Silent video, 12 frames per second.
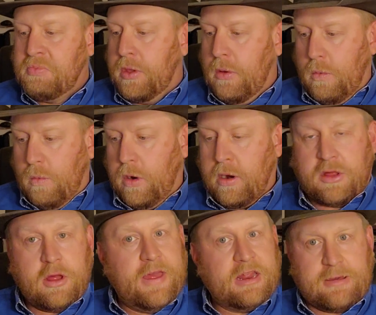Whereas
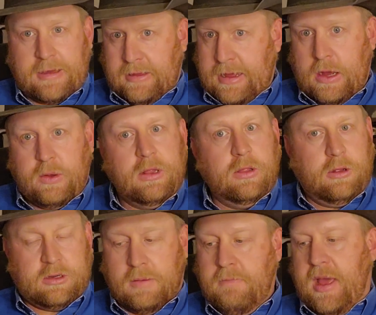on that second cow, it
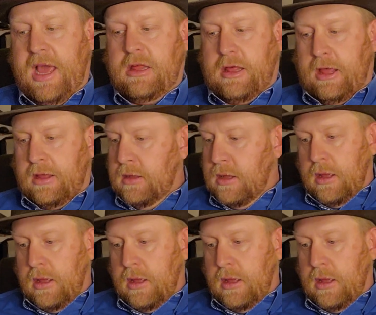looked amazing.